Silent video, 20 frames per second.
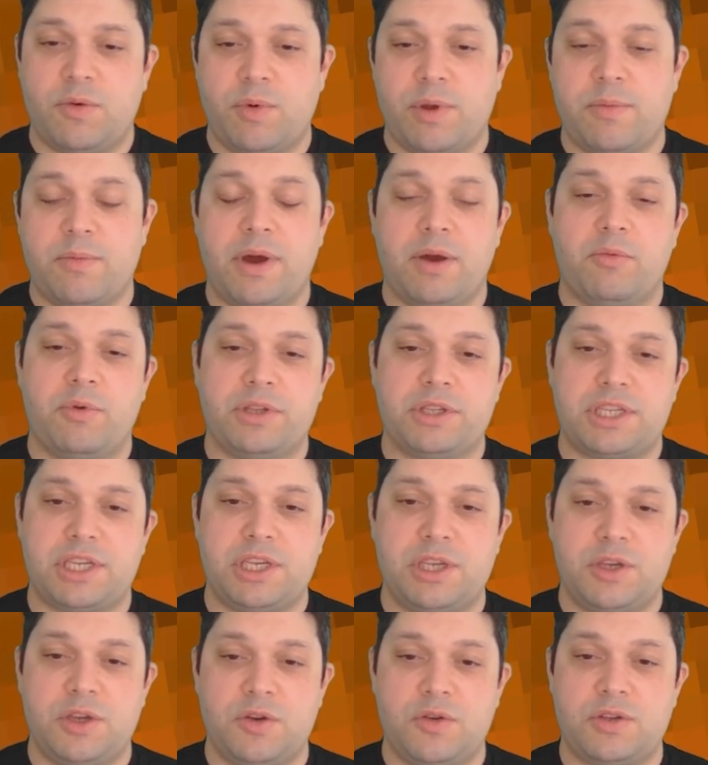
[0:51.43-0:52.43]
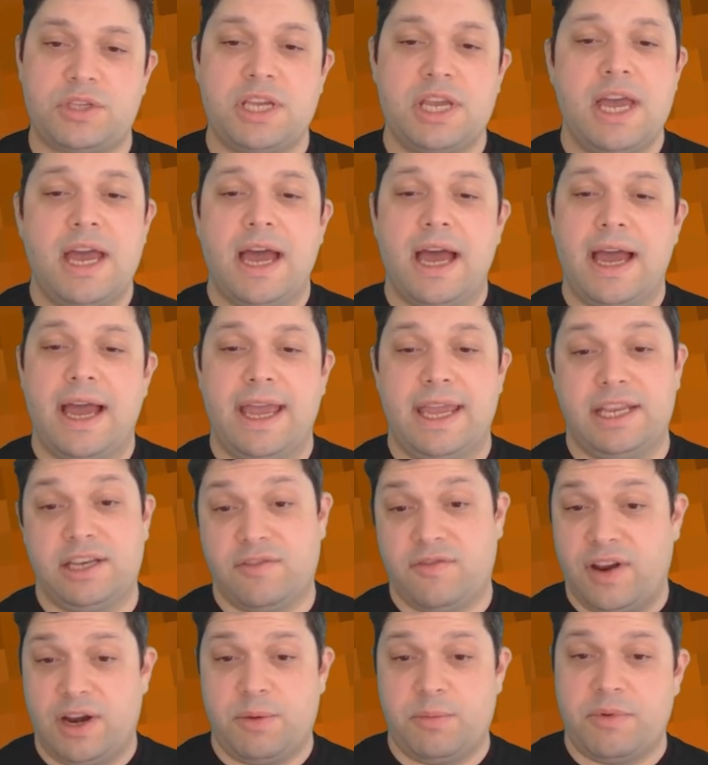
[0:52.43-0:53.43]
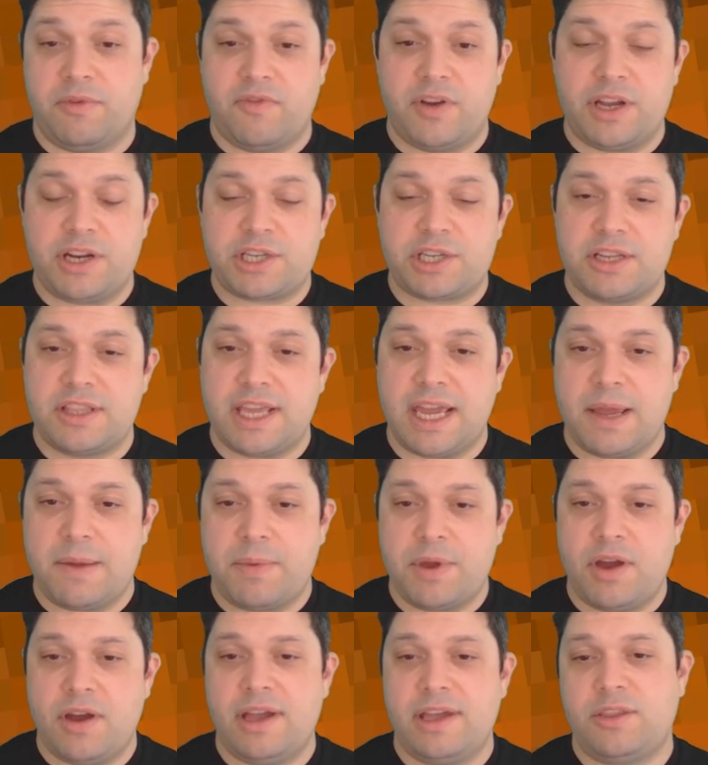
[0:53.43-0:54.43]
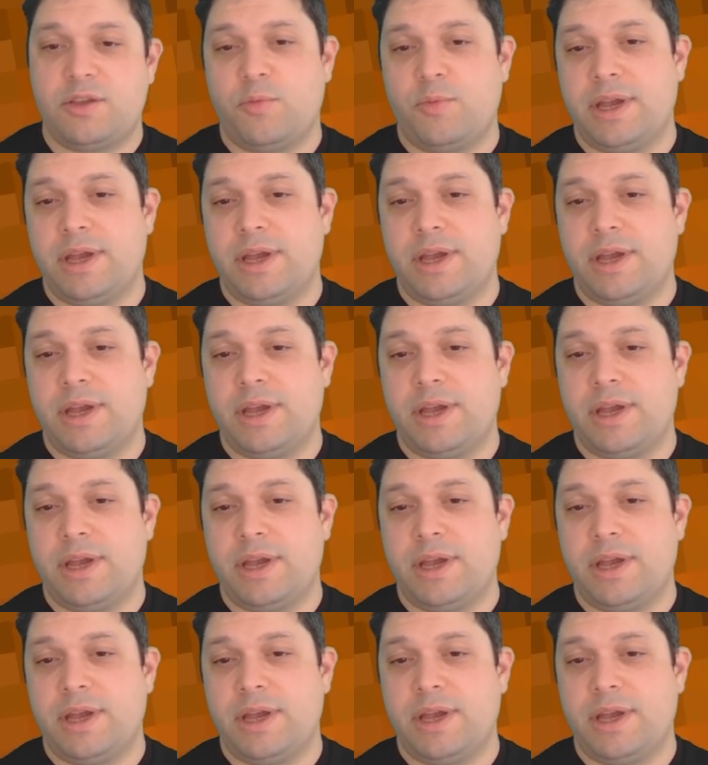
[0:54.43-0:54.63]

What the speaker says: We might want to use a development version of the API that